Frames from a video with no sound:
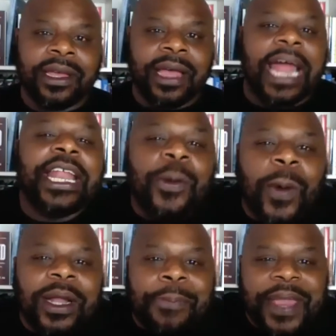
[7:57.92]
I didn't
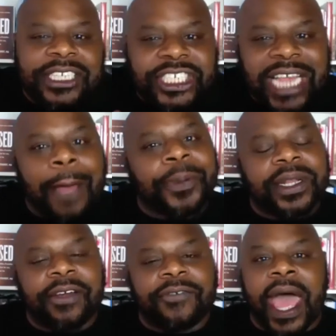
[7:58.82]
want to be a chaplain
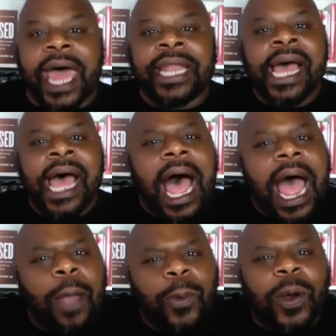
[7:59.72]
of that.
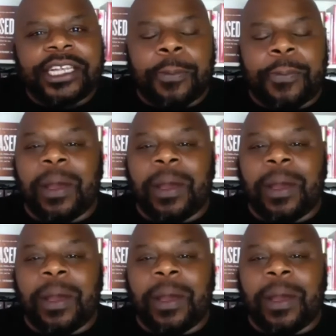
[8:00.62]
I wanted to be a